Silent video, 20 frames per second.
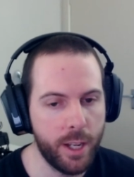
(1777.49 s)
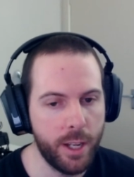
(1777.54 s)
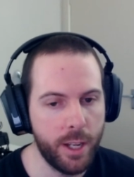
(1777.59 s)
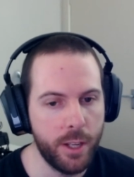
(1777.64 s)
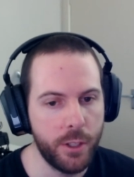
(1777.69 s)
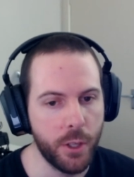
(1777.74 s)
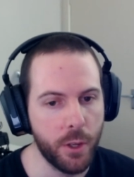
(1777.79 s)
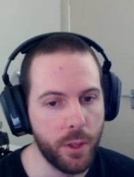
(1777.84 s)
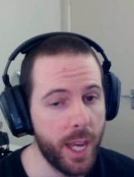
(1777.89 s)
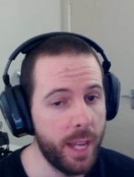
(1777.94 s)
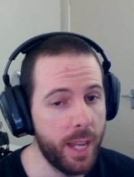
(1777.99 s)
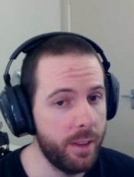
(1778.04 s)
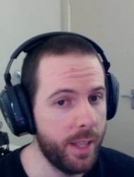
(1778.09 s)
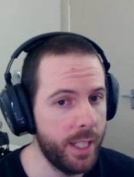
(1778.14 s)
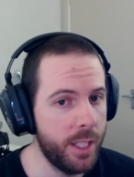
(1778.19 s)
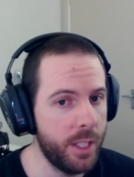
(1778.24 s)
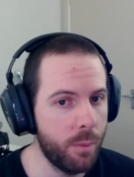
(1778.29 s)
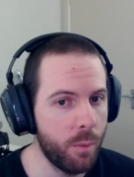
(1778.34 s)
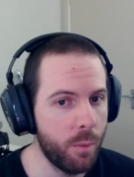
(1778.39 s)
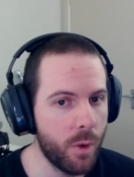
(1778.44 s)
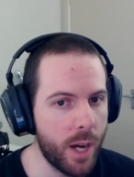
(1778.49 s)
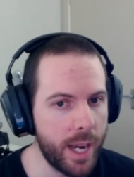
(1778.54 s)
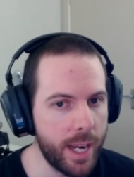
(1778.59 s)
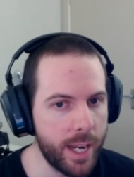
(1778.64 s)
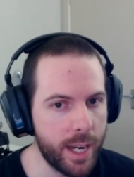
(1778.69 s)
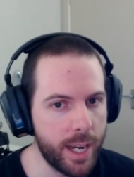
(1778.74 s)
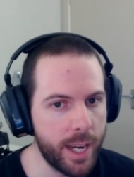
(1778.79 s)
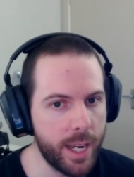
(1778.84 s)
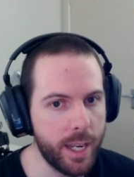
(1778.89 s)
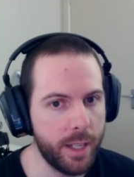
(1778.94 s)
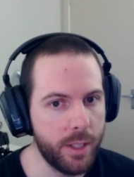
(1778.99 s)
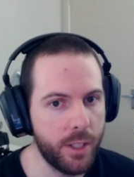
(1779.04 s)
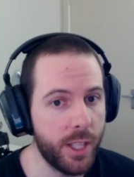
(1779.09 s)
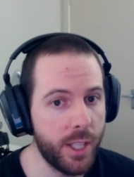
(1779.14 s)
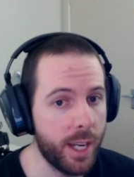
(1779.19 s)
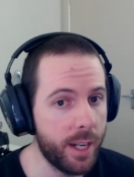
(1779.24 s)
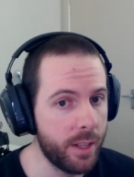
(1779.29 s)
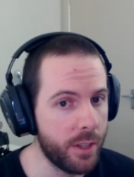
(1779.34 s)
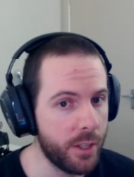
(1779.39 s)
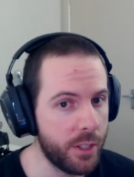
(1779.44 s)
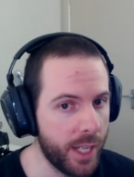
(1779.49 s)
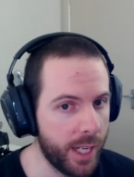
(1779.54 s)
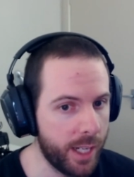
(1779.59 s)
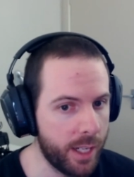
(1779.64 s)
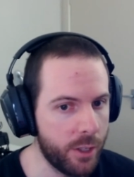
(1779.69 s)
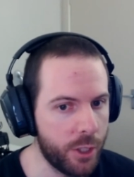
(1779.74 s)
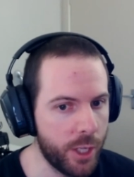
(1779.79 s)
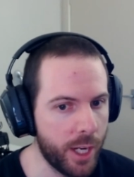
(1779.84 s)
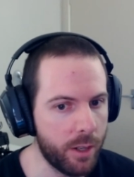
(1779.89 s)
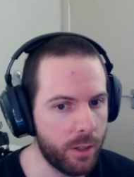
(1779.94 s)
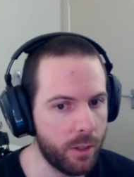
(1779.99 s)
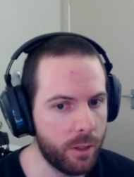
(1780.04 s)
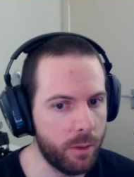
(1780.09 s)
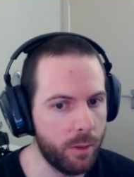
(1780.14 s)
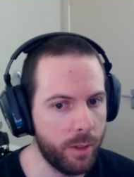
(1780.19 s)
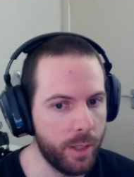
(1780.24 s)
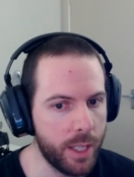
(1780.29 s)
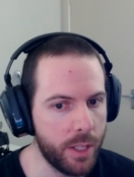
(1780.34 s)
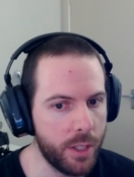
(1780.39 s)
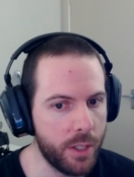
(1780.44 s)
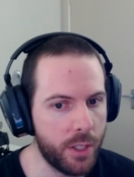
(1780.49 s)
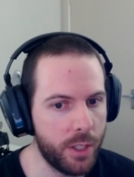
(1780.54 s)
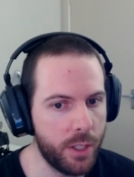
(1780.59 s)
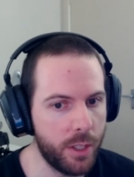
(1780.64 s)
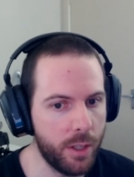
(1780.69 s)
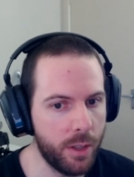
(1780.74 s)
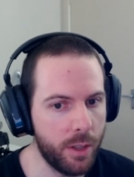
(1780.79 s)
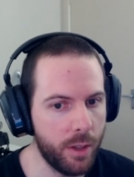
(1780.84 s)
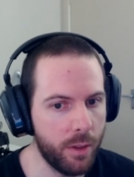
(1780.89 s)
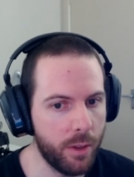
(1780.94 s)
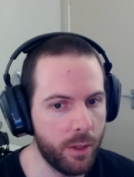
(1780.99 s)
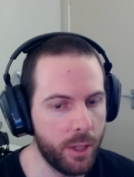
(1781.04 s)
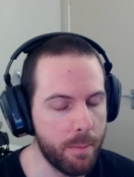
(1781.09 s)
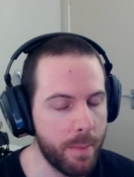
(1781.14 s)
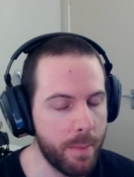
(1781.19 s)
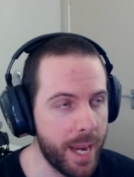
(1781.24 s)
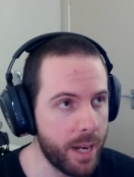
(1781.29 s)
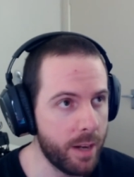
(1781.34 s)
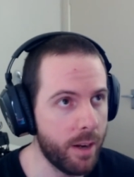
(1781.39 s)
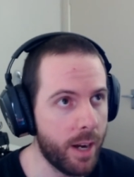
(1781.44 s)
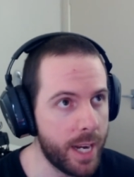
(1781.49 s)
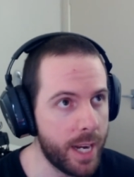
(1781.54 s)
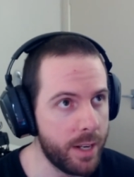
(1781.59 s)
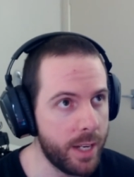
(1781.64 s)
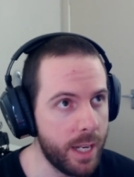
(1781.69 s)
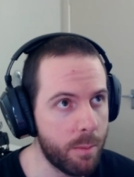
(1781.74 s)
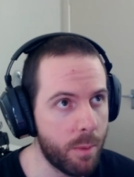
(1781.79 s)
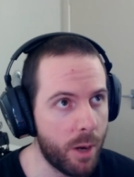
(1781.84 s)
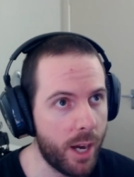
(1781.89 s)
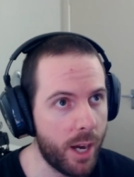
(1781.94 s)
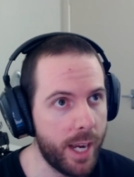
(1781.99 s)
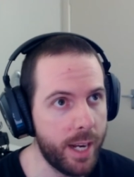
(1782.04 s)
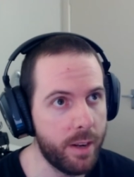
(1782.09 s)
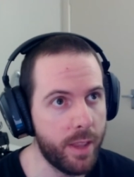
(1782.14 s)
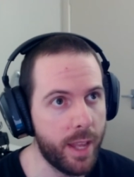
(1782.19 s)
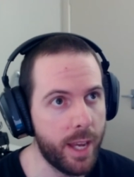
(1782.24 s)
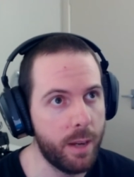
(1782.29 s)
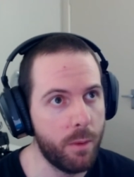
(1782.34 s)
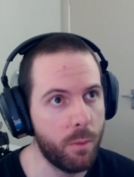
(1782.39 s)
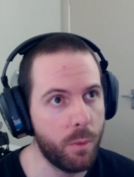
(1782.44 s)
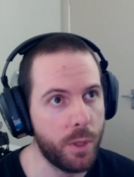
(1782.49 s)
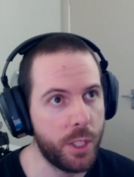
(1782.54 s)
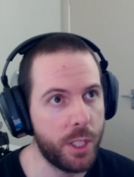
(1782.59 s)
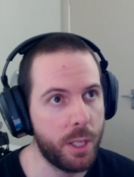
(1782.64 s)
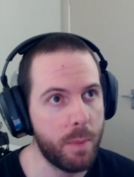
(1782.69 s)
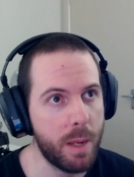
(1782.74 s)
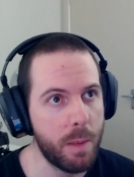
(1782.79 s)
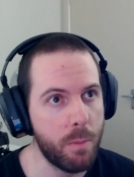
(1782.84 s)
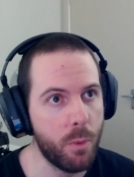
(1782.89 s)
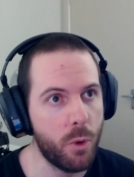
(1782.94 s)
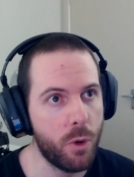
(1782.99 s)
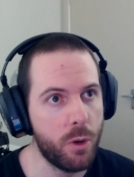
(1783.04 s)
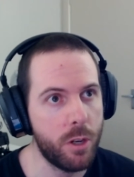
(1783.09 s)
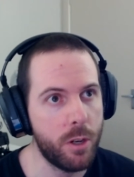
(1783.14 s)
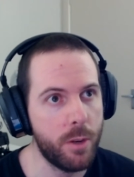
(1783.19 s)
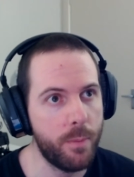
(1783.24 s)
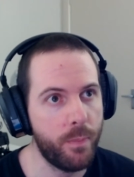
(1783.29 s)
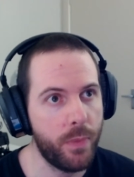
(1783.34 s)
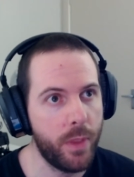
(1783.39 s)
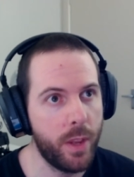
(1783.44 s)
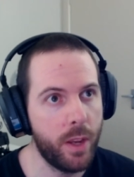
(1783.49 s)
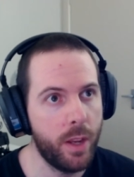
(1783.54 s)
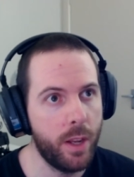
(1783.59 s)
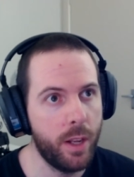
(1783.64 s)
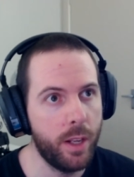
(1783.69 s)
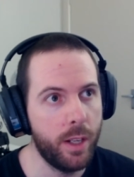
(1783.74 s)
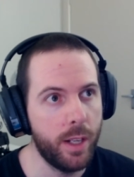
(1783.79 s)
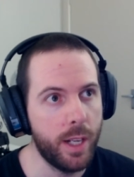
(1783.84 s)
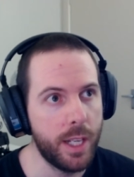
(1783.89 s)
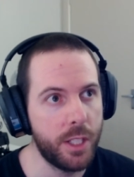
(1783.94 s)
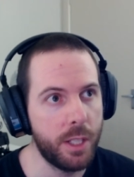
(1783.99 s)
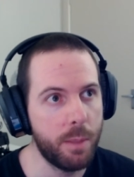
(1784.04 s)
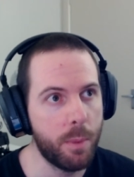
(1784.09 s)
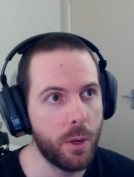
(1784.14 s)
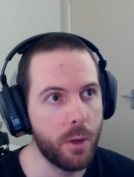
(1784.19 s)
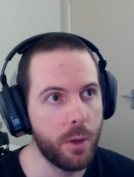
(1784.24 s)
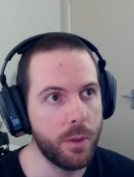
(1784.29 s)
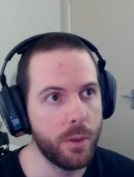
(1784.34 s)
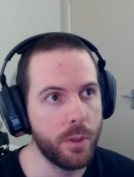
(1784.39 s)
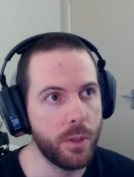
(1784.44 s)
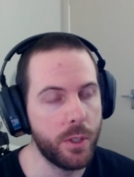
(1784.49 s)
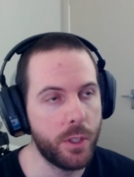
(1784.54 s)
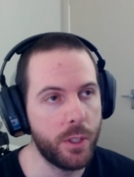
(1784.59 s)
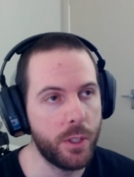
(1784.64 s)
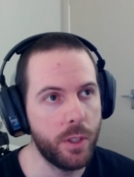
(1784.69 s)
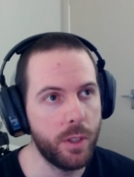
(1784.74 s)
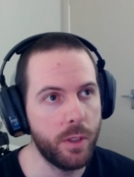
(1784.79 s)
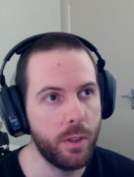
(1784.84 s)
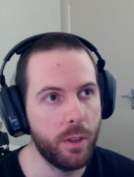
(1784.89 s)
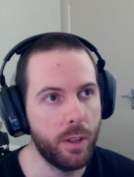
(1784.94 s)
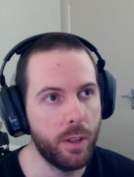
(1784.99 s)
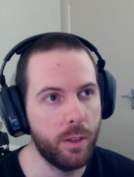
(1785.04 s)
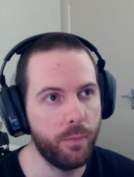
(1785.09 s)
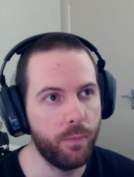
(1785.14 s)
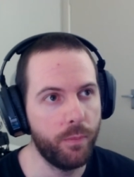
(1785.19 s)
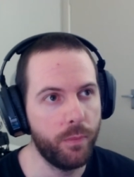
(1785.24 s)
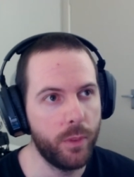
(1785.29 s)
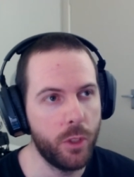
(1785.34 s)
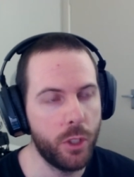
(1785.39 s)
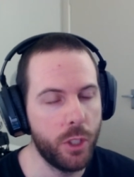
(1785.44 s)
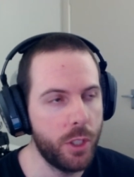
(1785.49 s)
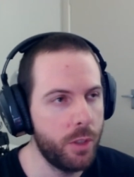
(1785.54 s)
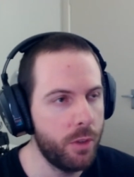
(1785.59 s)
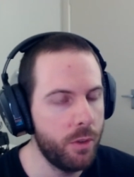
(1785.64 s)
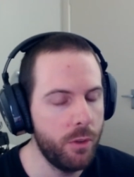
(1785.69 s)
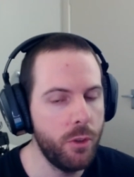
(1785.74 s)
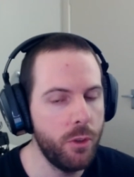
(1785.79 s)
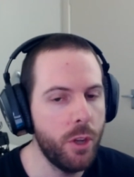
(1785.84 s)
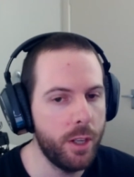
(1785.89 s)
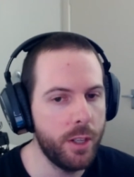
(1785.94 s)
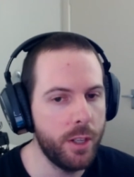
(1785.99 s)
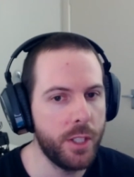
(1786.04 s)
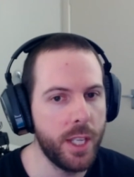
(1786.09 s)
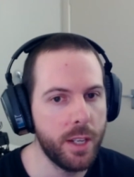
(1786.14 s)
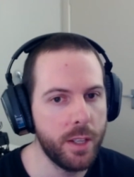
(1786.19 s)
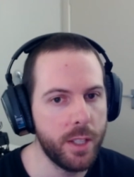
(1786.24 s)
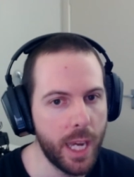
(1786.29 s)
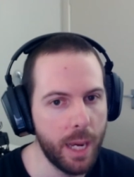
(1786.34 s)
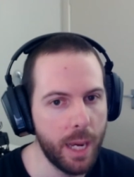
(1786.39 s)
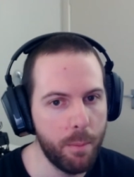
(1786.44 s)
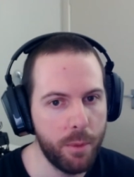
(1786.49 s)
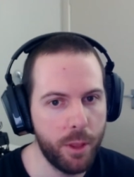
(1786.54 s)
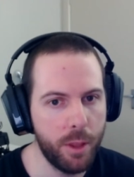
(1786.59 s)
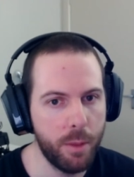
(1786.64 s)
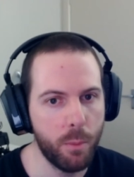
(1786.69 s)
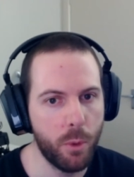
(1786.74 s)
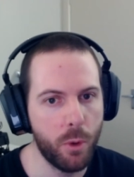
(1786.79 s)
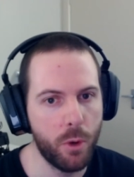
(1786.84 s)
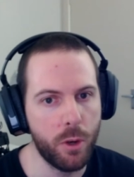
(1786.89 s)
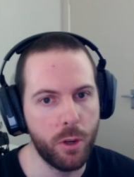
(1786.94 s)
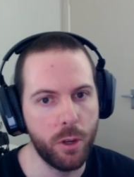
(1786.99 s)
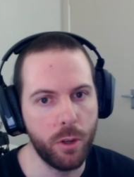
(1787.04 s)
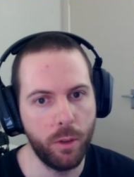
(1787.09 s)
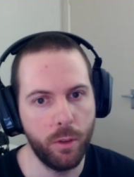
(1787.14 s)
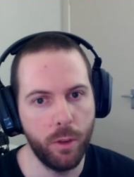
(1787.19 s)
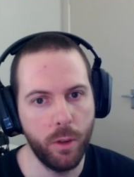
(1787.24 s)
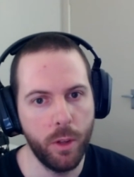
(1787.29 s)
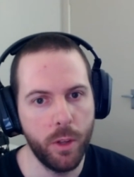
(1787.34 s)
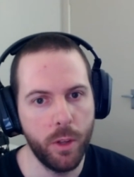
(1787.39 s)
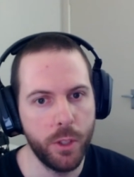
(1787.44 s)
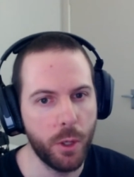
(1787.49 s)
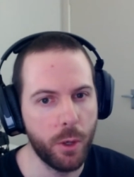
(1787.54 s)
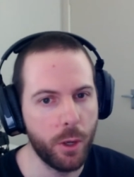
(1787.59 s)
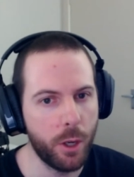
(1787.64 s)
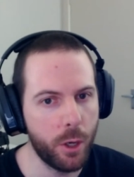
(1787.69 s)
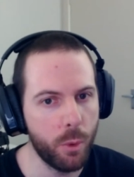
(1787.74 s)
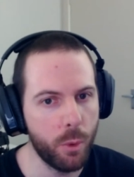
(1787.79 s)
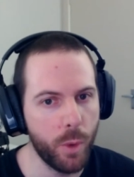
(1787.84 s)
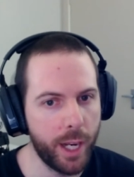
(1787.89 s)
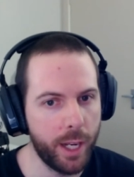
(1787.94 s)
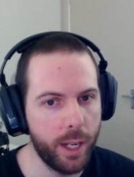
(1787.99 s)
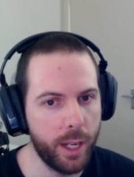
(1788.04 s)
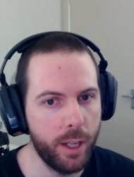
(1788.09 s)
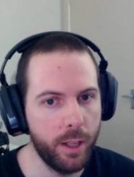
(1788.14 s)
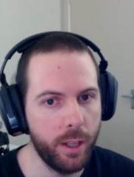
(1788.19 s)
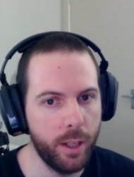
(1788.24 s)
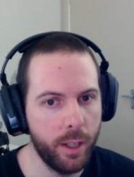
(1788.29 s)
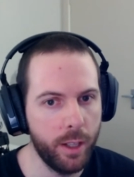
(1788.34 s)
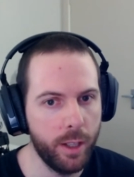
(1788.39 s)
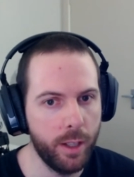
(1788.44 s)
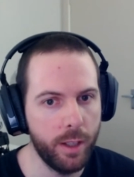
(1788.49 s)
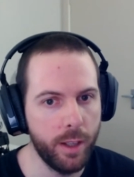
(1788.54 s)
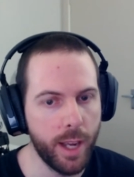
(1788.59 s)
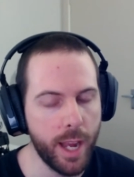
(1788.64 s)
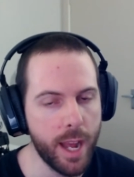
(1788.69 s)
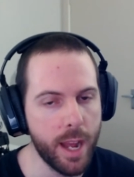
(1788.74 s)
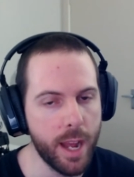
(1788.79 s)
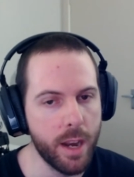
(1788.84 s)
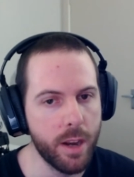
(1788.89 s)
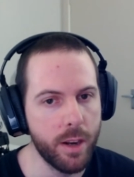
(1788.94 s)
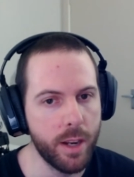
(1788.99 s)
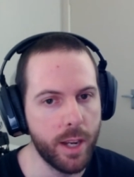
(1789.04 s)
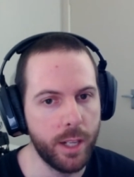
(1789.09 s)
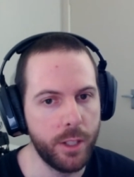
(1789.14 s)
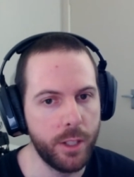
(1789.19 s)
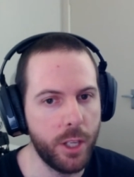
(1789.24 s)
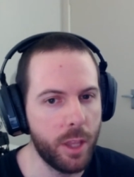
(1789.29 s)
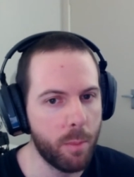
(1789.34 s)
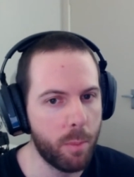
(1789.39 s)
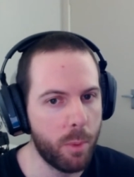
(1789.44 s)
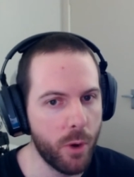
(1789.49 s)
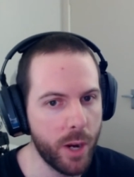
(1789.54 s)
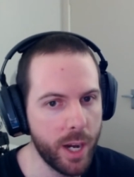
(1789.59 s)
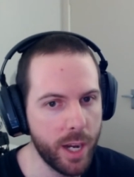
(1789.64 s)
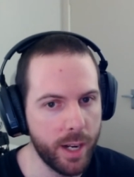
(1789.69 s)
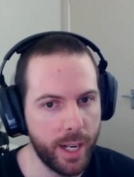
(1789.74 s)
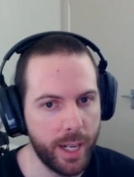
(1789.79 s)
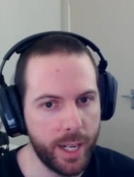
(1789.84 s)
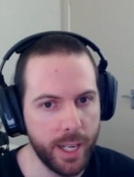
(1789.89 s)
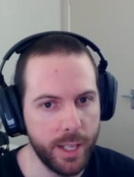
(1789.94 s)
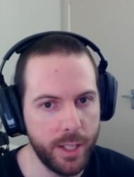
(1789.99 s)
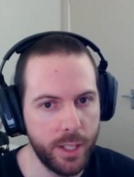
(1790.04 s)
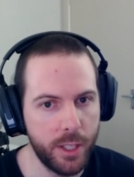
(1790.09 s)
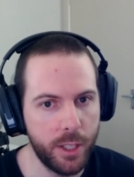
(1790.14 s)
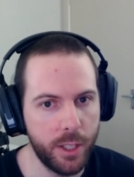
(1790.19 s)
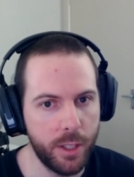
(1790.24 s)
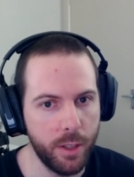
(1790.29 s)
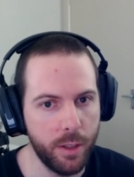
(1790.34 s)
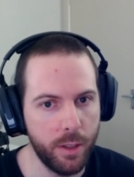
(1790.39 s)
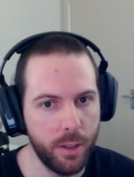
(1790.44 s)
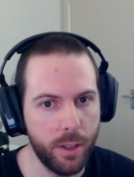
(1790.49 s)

So that's why I started the second channel. Is the main idea behind that was to be more, I suppose, just not as in depth, more sort of quick and to the point, I guess.